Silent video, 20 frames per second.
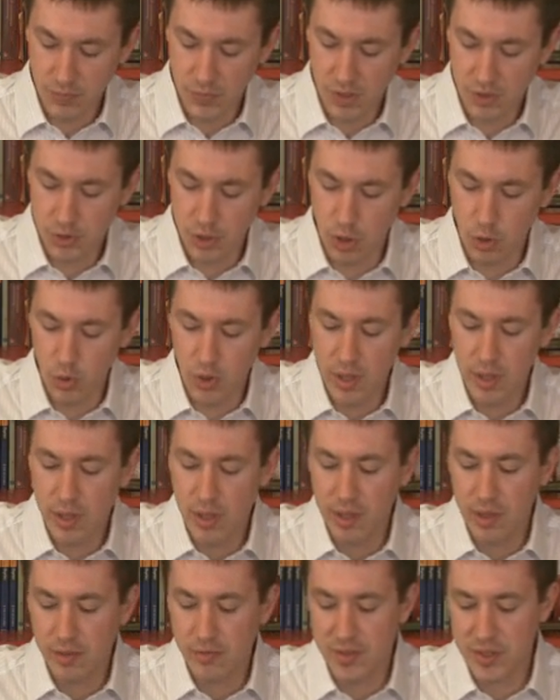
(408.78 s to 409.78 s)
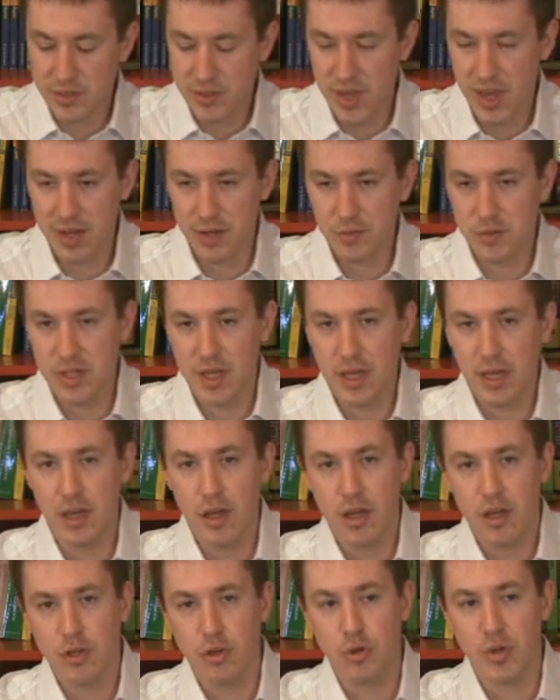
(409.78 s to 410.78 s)
So this kind of
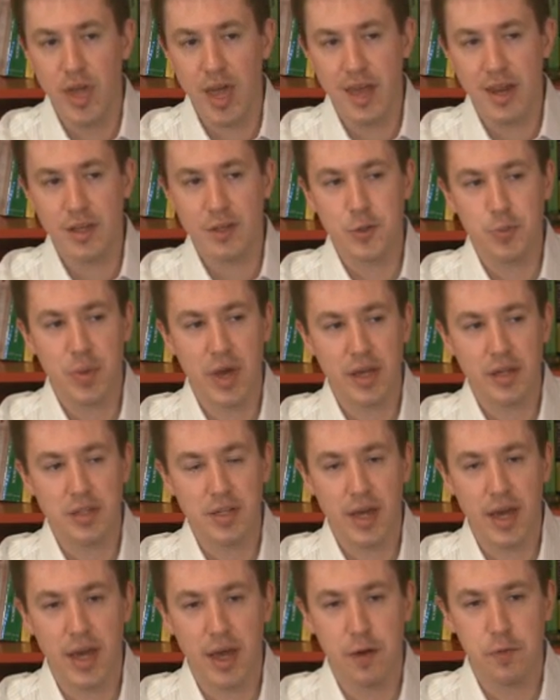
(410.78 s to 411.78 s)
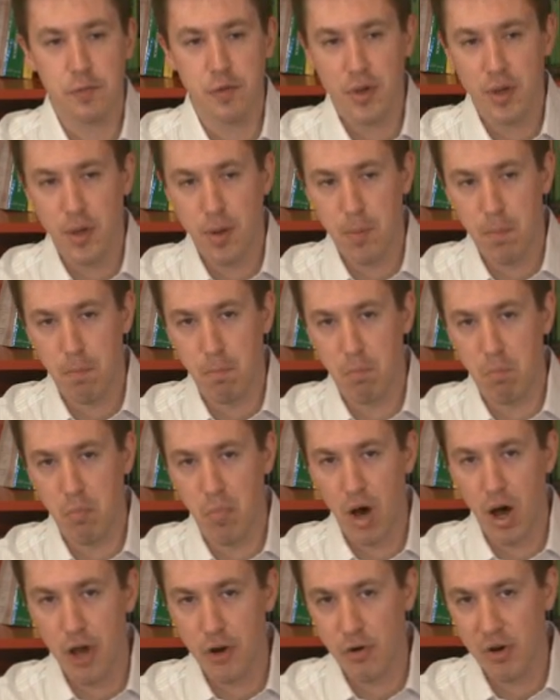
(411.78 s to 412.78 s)
tea, you can expect to have
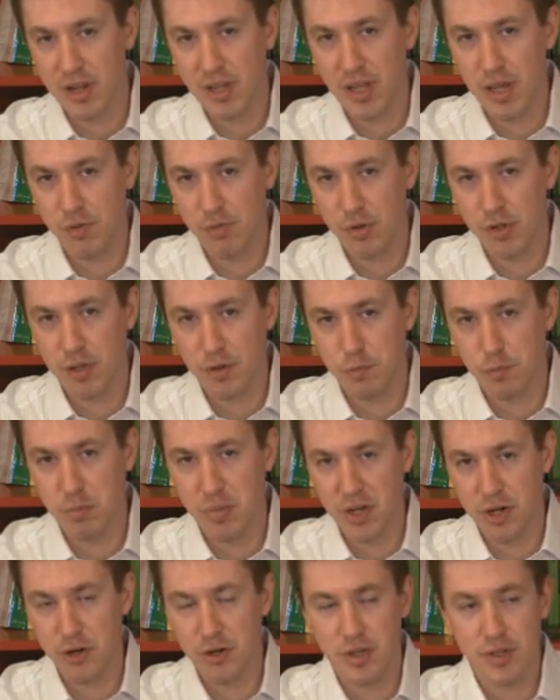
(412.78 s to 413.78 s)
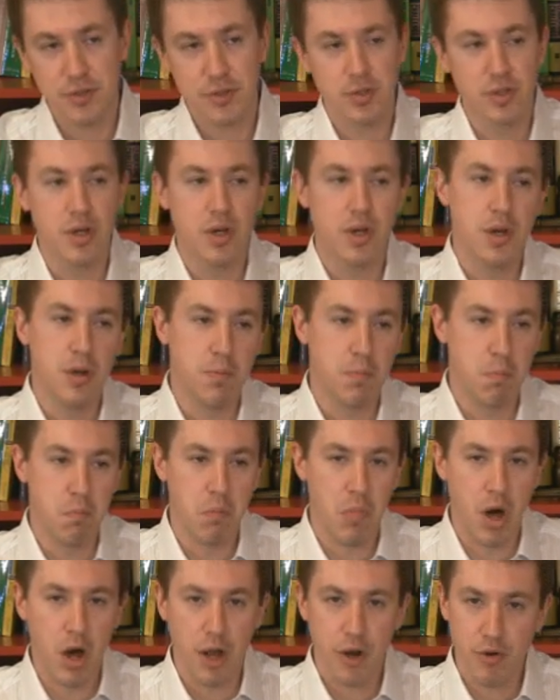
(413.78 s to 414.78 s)
moderate level of bitterness,
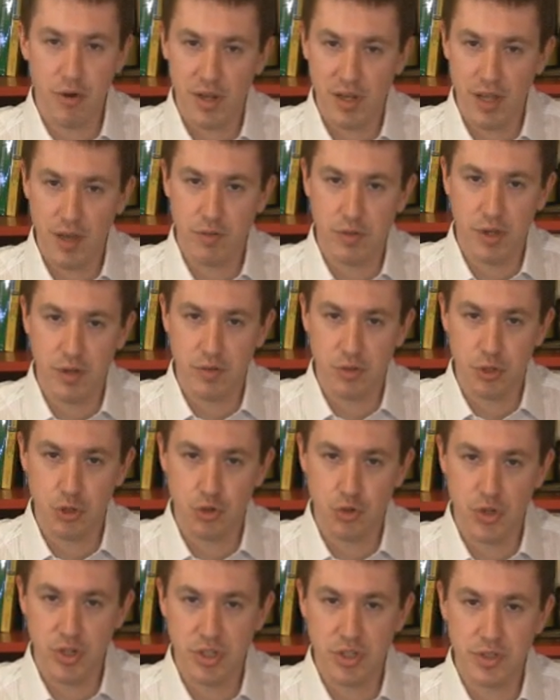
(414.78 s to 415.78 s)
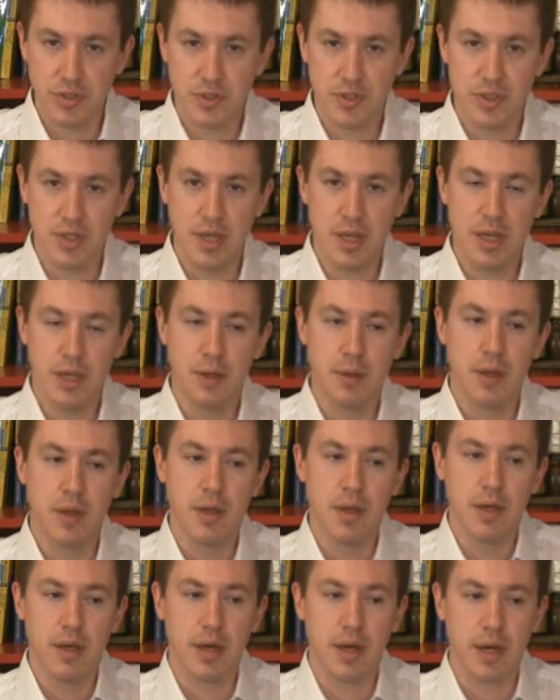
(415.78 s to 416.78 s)
moderate level of astringency.
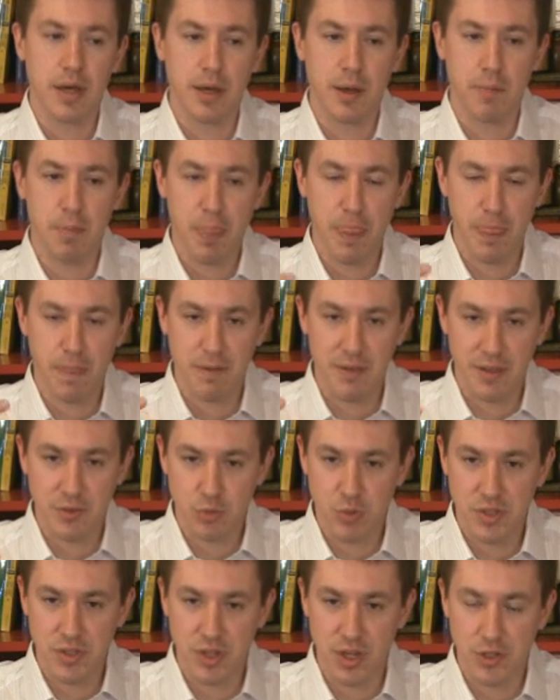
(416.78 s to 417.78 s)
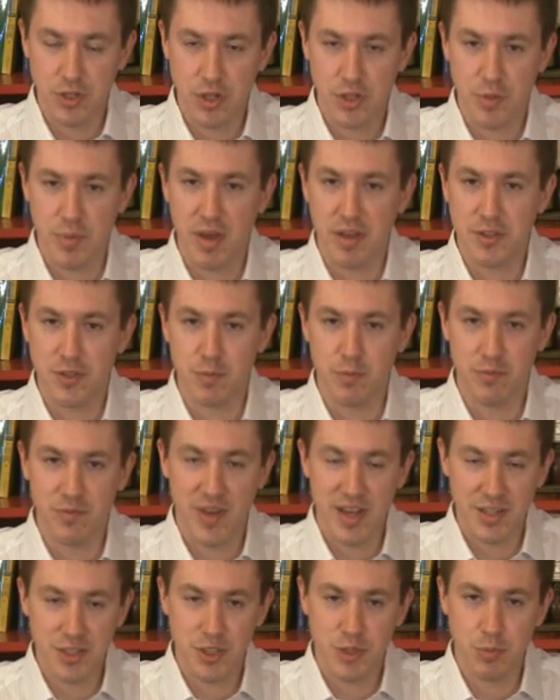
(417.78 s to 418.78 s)
As we said, I talked about some
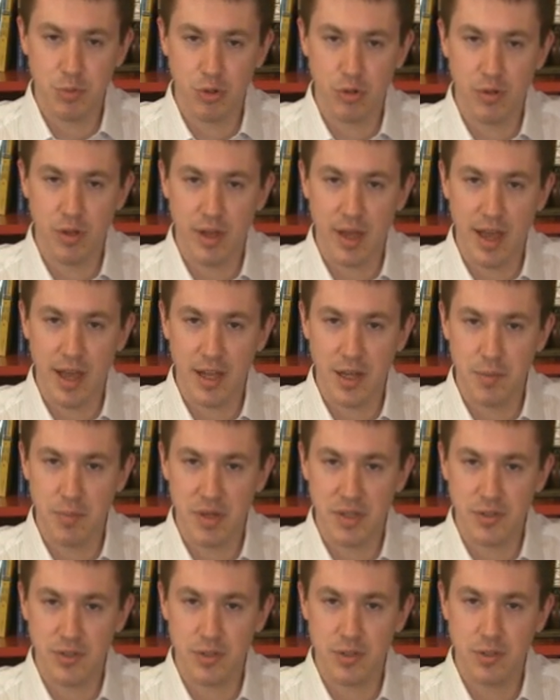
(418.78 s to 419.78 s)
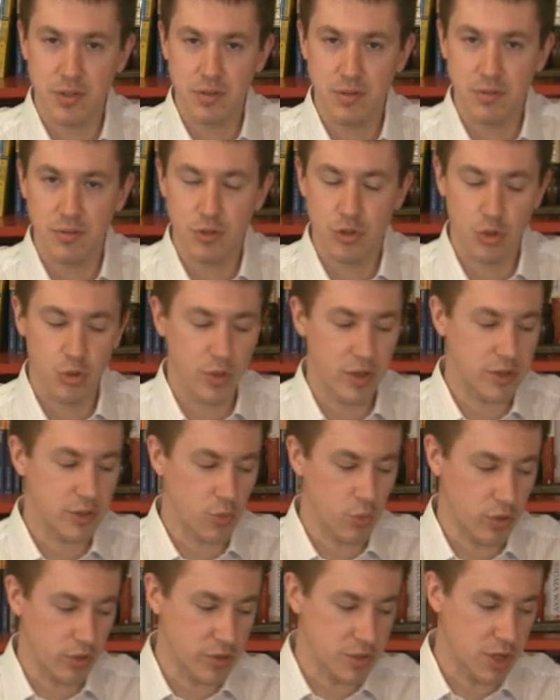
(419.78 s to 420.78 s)
vegetable elements to it,
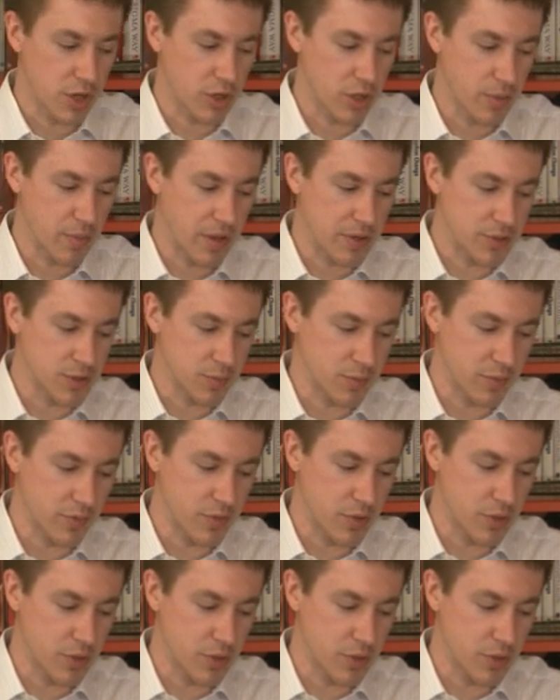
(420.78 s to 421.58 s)
and we're going to talk about some of